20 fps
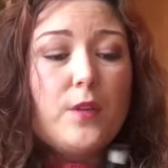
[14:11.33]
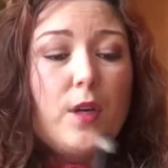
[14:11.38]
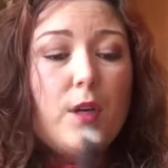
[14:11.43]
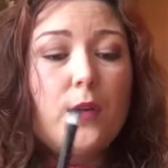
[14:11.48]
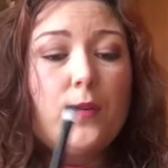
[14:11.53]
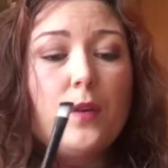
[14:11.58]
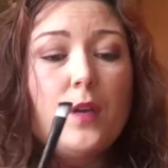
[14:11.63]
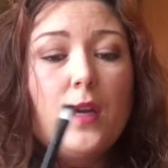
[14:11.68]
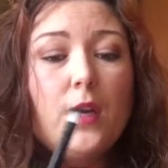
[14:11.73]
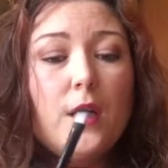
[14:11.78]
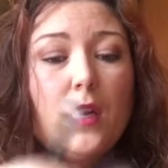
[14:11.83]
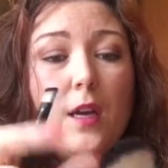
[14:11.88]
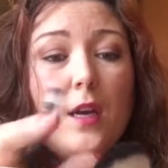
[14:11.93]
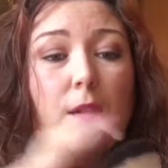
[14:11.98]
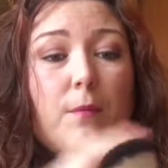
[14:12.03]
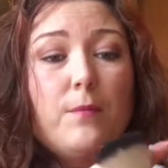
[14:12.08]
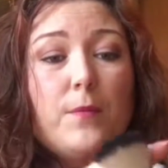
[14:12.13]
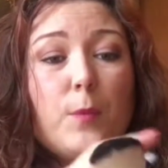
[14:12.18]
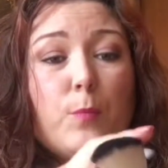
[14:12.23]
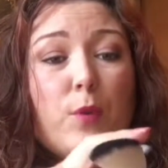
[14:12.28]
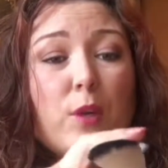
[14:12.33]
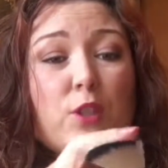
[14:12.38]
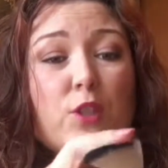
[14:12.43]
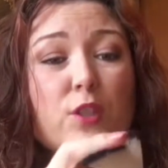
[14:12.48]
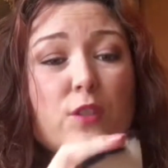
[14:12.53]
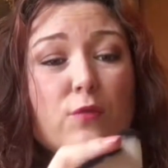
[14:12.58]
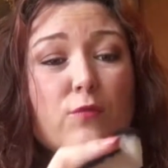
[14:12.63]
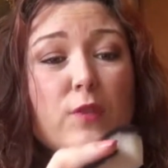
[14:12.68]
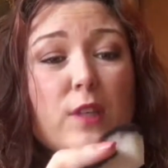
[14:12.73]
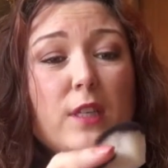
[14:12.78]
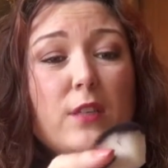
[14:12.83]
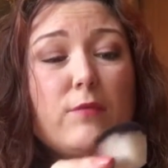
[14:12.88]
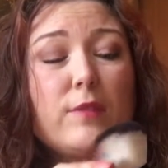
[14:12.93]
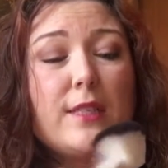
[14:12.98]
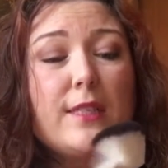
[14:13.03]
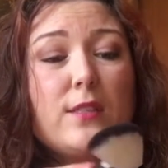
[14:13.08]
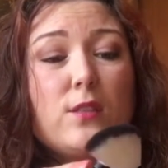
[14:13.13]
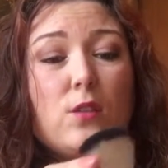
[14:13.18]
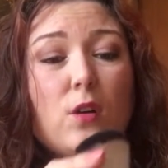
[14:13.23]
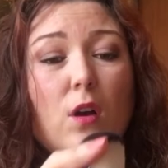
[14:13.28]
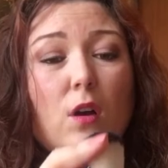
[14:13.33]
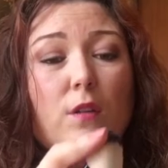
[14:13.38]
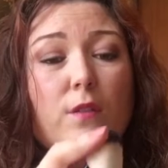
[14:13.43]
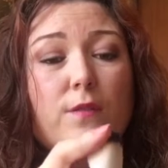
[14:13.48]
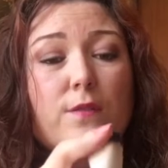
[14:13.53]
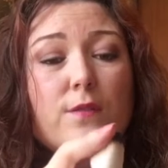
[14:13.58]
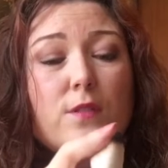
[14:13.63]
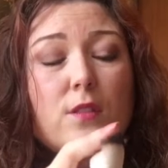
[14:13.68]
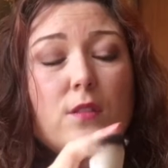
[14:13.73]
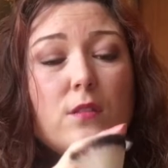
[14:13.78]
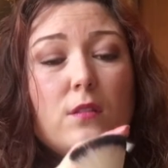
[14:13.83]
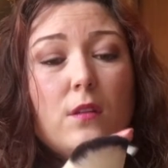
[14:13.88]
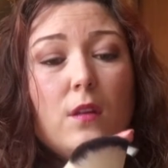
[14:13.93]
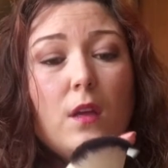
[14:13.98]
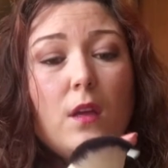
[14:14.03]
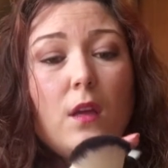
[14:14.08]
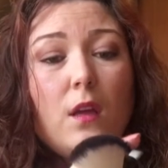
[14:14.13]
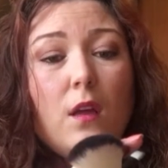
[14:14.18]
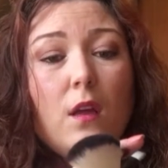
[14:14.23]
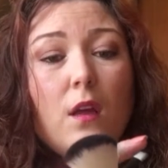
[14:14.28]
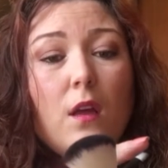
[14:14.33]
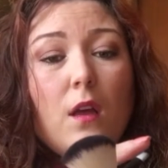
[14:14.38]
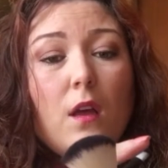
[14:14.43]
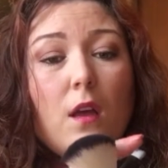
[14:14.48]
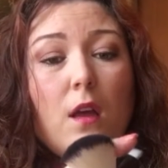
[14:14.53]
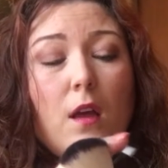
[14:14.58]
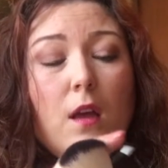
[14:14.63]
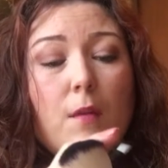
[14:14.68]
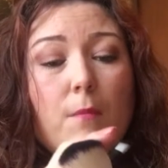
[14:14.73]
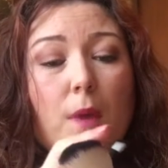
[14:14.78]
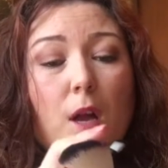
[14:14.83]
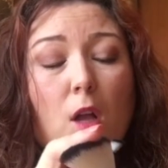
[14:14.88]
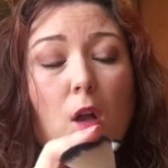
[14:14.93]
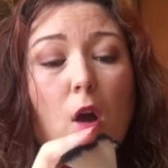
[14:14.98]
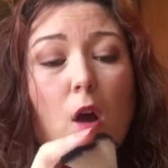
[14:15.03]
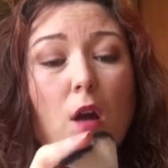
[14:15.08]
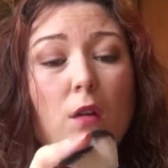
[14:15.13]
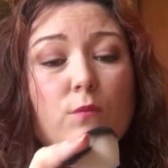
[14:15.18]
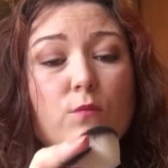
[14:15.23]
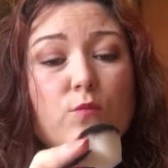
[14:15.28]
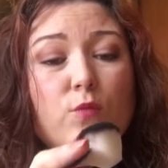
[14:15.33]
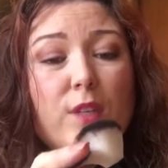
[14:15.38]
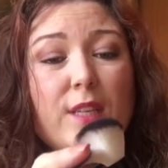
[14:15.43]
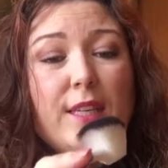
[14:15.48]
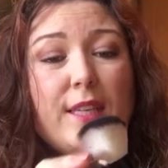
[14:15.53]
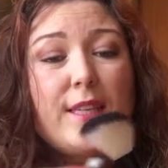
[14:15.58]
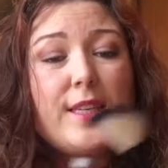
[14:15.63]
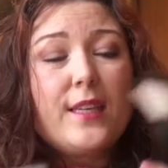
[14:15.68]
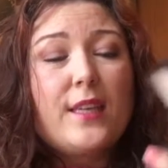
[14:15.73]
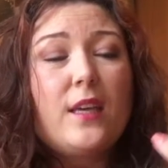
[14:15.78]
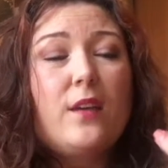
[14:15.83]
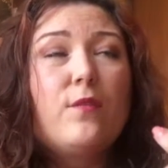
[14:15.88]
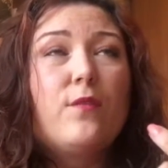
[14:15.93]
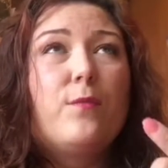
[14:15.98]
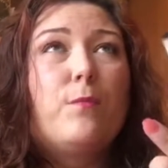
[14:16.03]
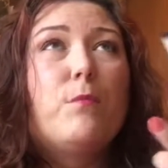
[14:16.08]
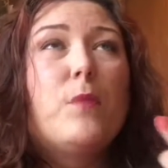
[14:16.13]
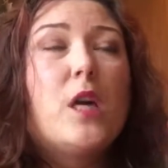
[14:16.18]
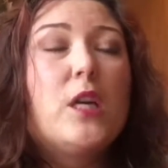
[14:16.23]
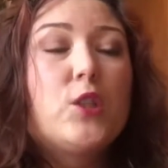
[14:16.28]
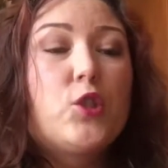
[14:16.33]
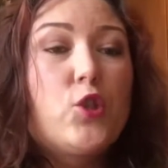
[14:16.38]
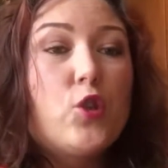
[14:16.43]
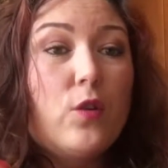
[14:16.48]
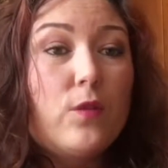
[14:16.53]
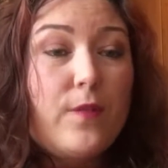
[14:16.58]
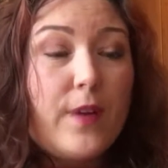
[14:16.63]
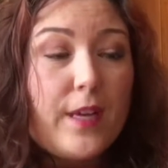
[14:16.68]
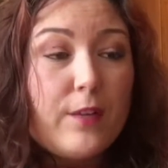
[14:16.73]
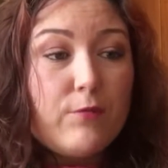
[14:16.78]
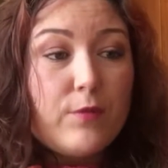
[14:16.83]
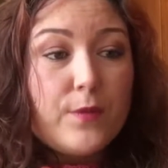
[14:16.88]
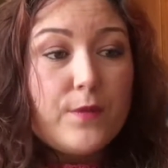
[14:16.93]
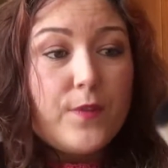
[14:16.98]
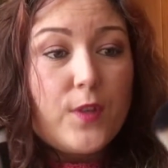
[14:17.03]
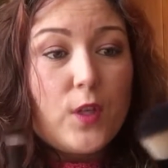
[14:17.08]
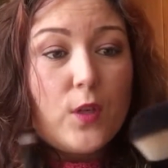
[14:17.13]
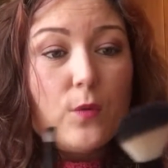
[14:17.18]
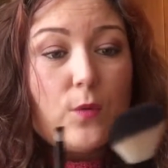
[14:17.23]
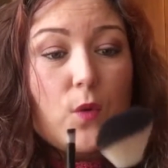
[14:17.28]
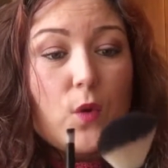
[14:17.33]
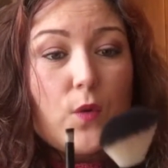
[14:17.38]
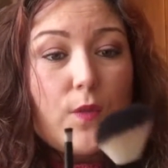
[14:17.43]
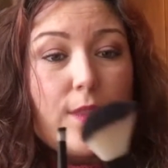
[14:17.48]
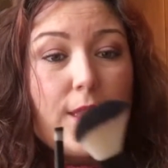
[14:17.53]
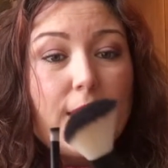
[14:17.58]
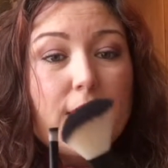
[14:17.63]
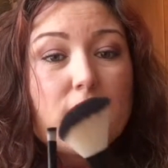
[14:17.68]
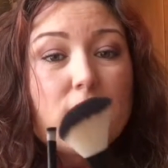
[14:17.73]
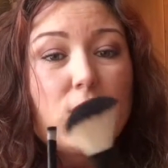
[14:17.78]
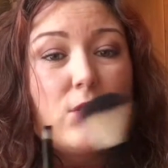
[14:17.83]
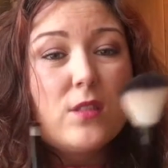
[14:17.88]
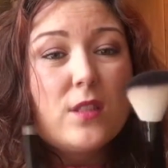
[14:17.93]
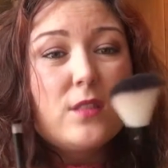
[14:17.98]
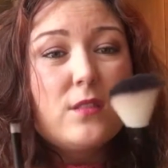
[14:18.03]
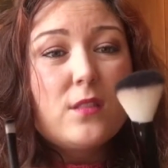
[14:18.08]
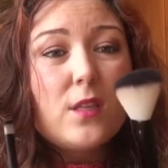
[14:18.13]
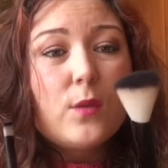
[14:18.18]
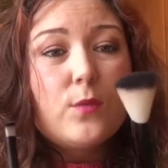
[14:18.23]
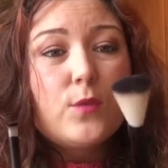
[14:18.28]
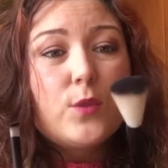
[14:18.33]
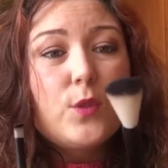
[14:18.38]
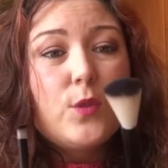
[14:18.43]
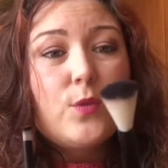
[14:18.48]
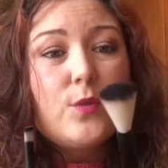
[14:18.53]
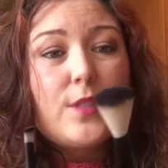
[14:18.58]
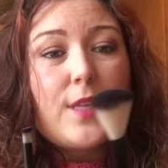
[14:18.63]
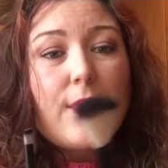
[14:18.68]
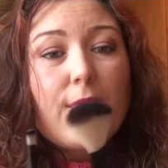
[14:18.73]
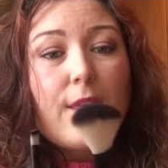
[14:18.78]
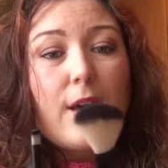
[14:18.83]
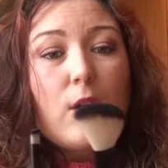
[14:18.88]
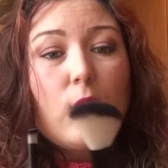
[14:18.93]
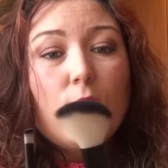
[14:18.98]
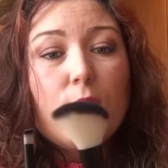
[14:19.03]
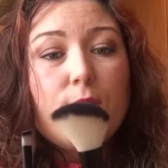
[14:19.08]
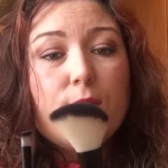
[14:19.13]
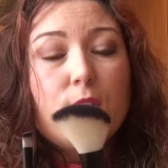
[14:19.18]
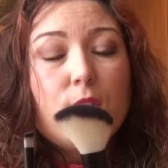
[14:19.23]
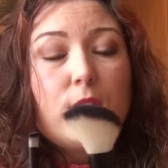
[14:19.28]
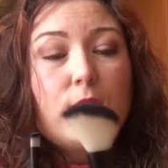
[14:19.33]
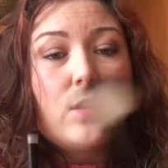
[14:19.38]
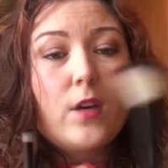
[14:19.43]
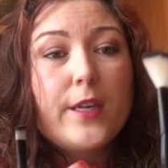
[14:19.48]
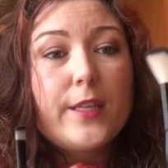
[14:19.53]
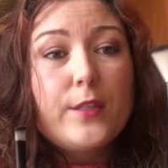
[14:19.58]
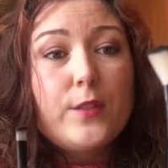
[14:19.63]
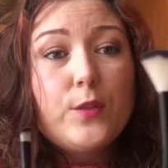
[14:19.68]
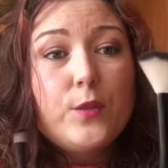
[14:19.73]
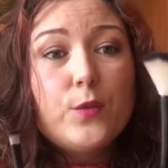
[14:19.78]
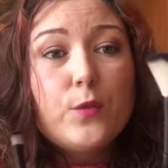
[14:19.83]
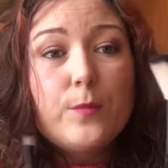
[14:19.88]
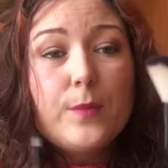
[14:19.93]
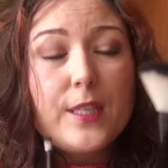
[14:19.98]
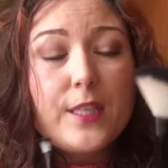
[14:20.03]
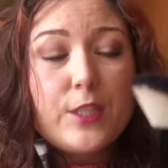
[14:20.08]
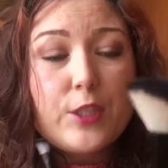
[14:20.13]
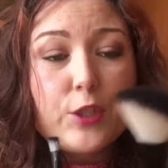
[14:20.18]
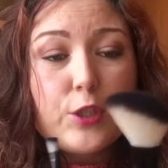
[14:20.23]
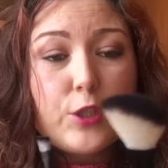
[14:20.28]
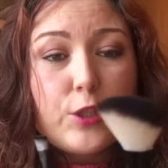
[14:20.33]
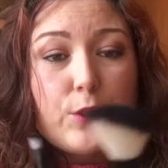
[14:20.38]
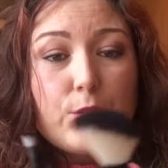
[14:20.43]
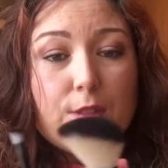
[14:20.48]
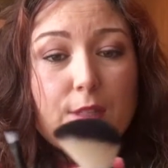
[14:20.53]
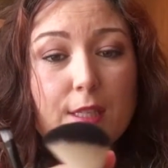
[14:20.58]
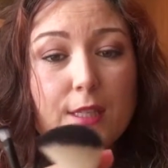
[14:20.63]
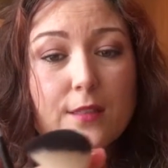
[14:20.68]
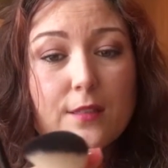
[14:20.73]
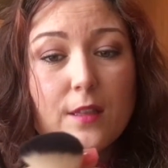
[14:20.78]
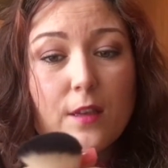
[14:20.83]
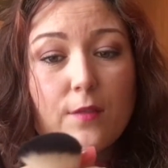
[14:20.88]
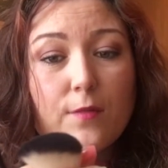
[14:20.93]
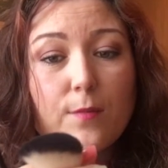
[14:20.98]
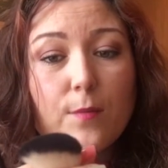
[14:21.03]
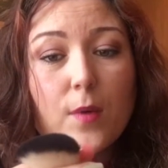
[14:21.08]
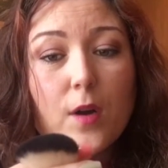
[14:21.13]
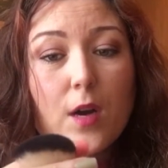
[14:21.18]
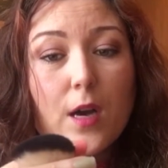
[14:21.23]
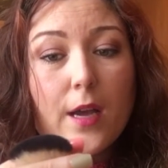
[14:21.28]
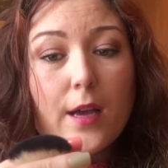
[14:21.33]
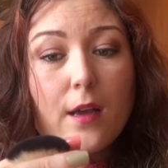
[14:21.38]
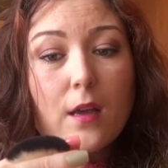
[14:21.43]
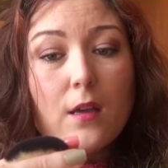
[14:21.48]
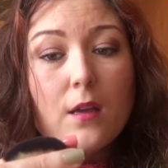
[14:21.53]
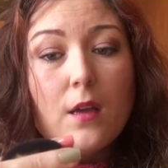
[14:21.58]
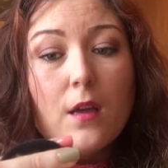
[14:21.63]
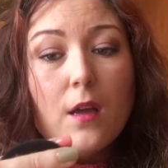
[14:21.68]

know. The brushes are really soft. I can't really give much of a review on this because I don't use it that often. I normally just use this if my